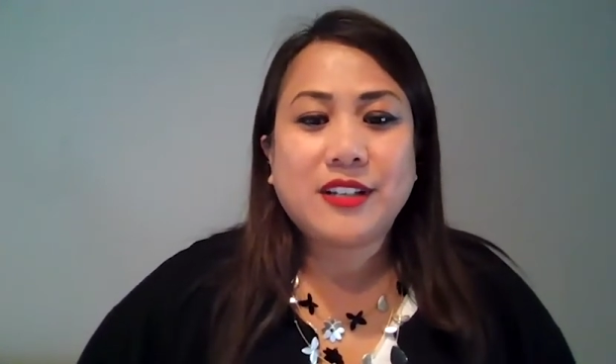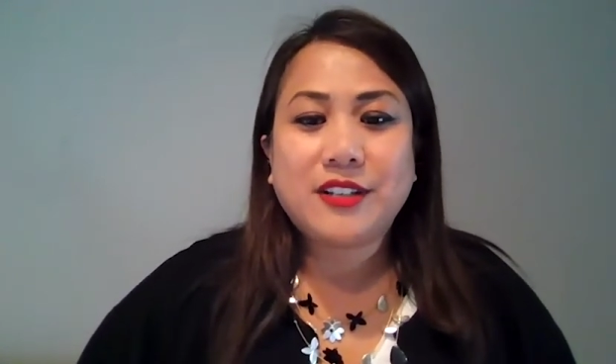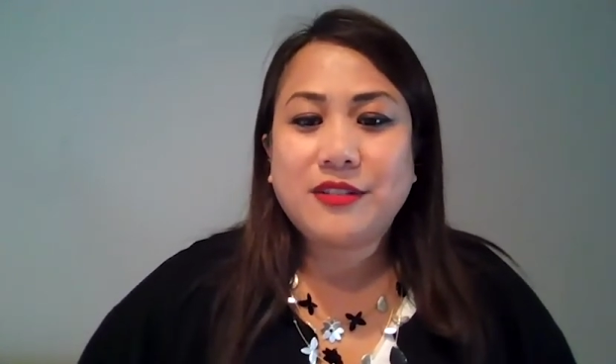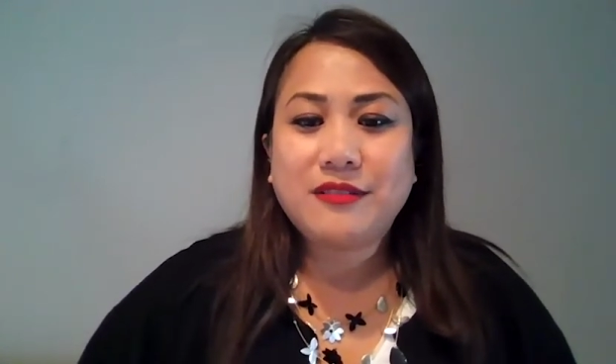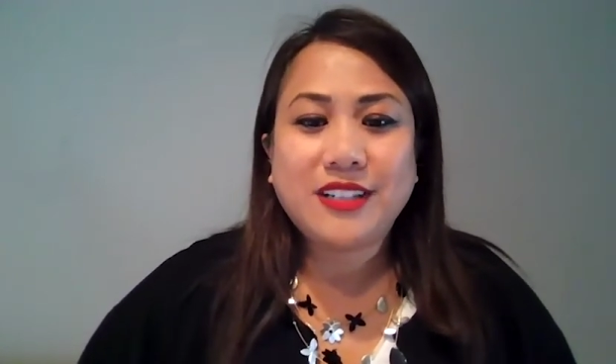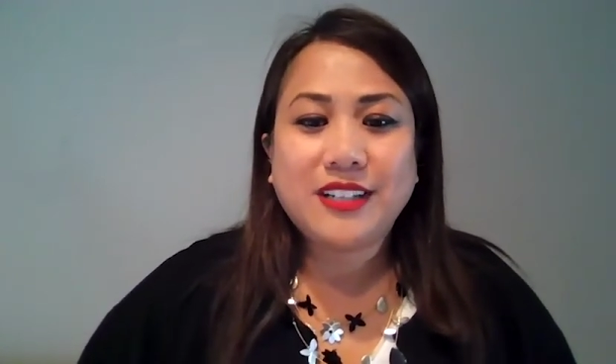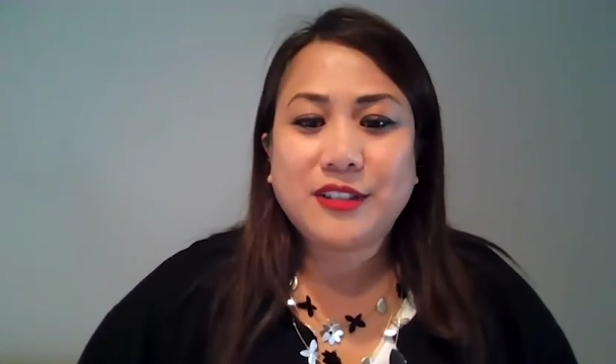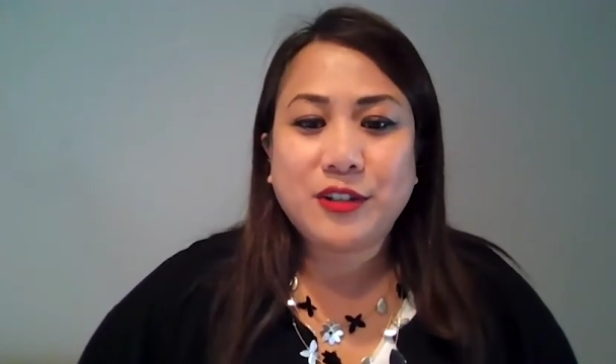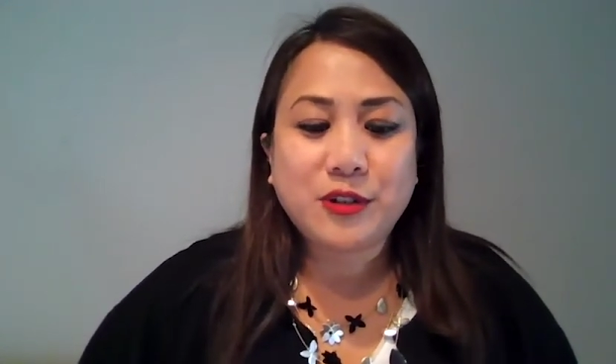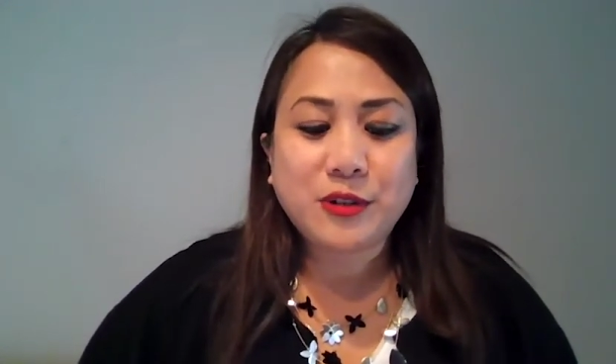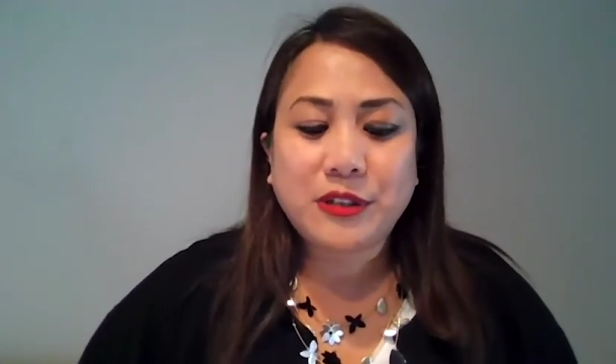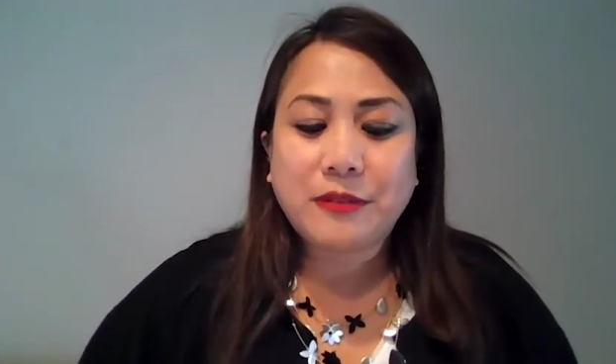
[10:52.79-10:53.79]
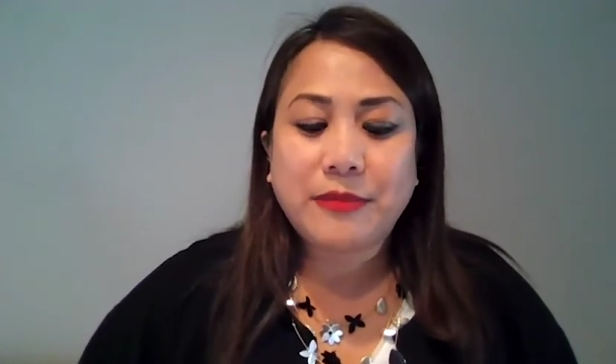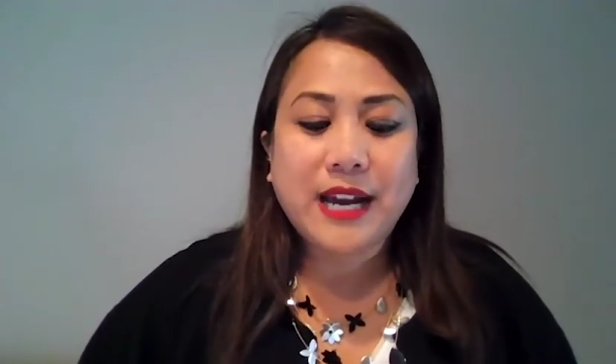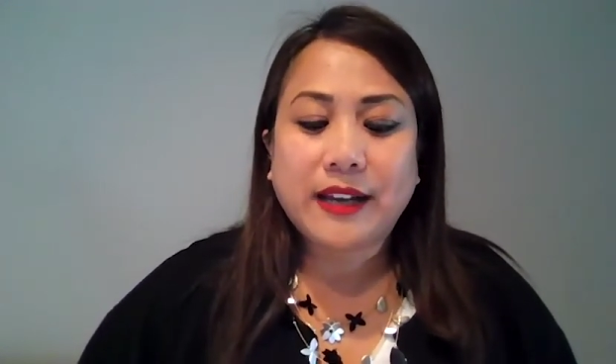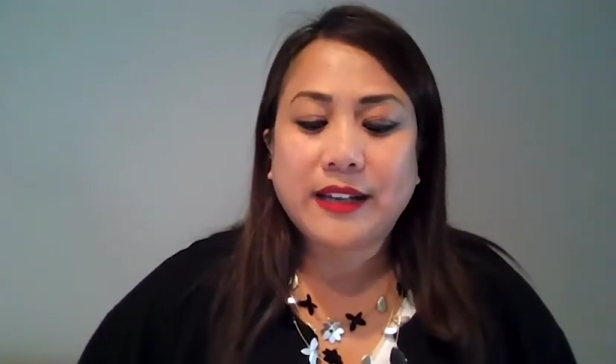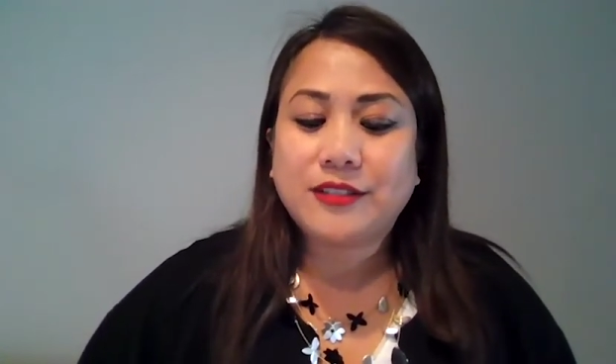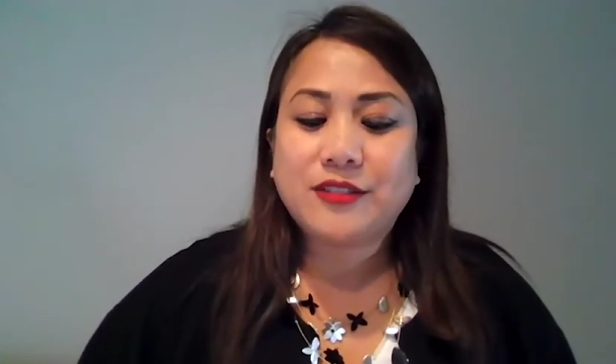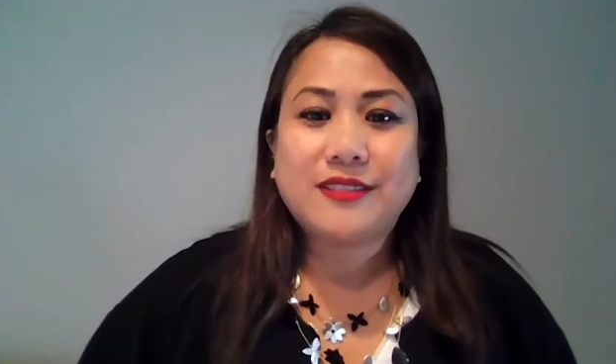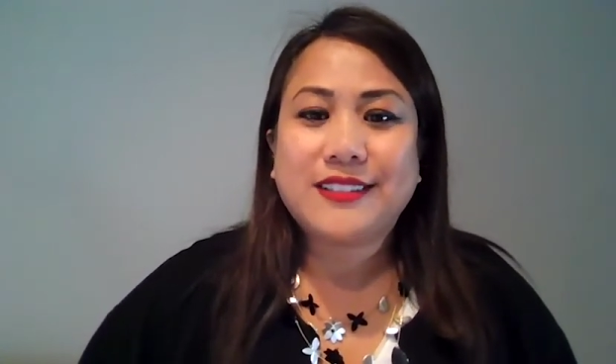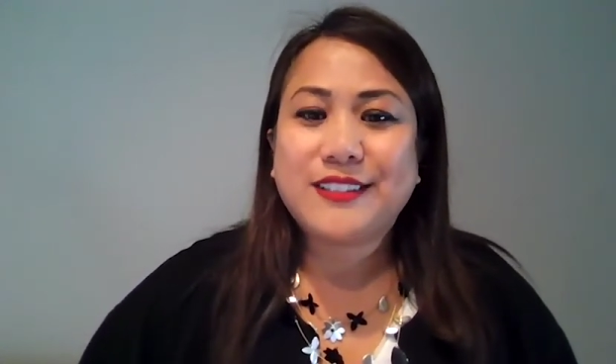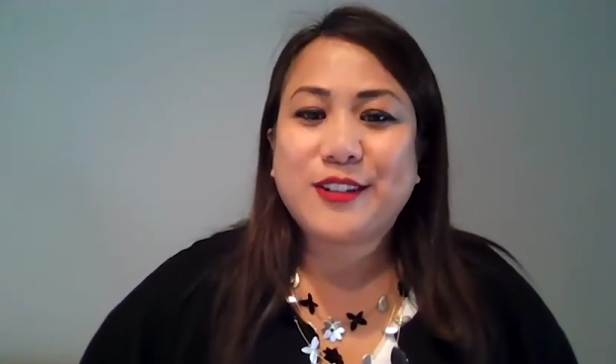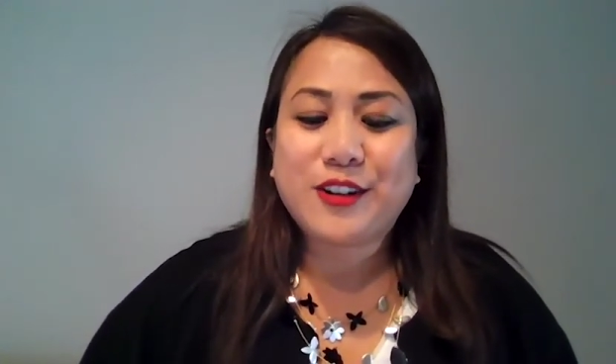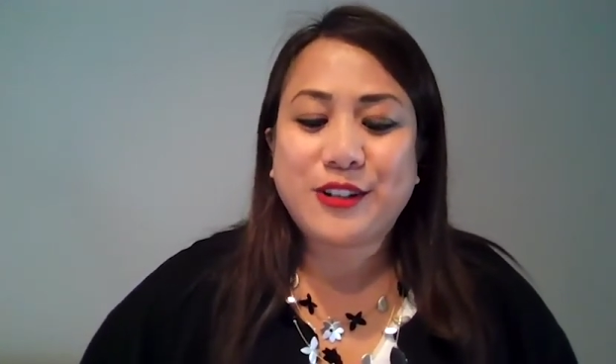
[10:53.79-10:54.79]
and unique nutrient package
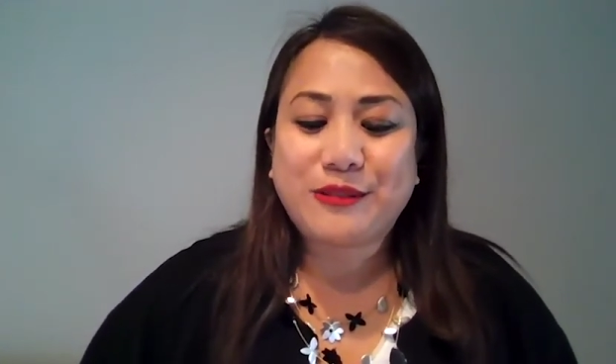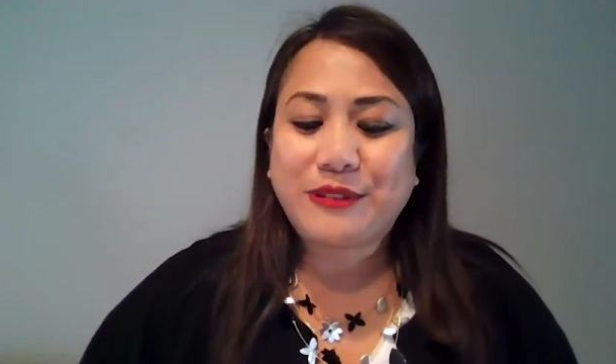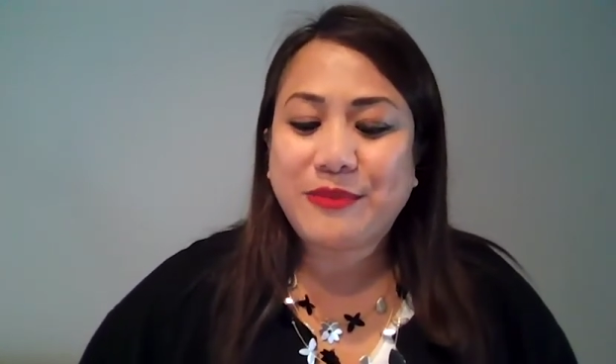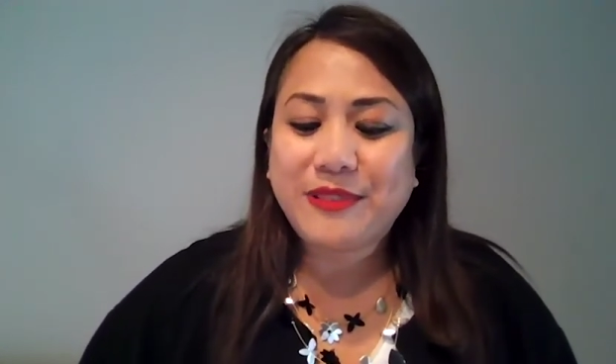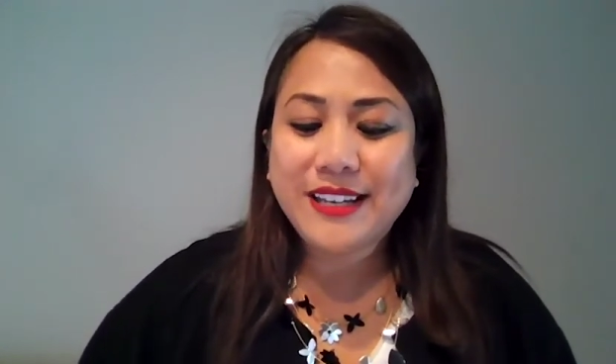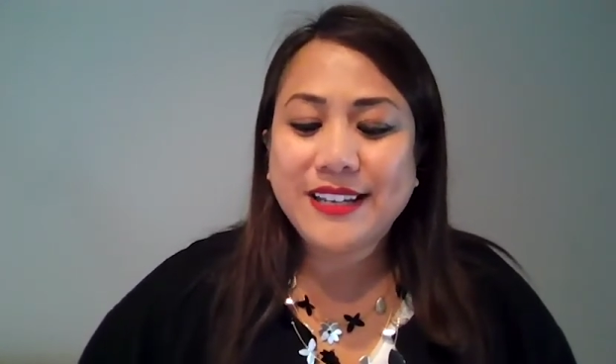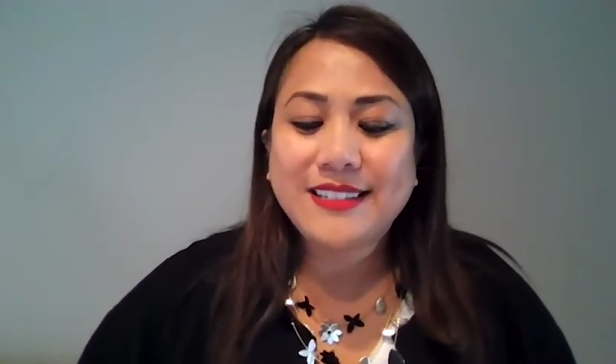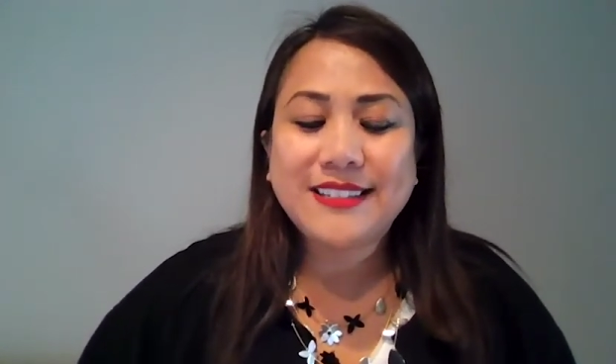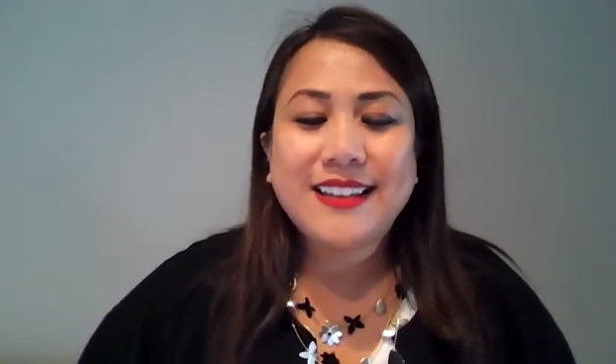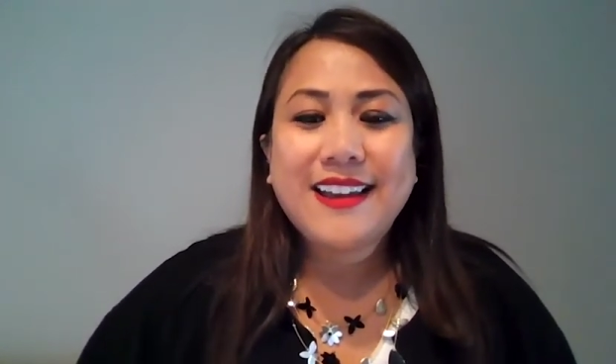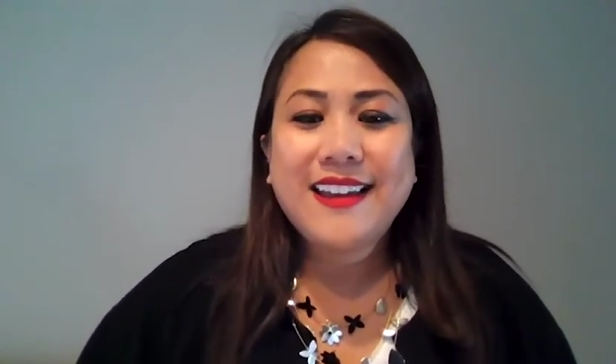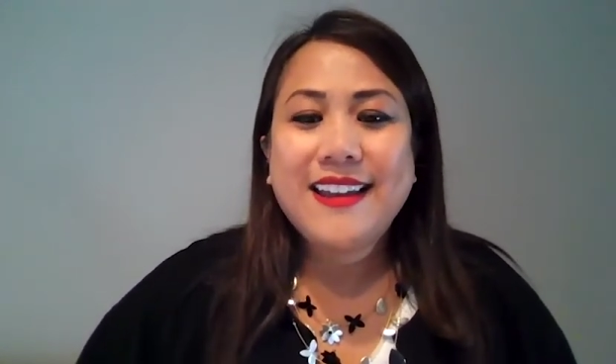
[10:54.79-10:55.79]
that's hard to replace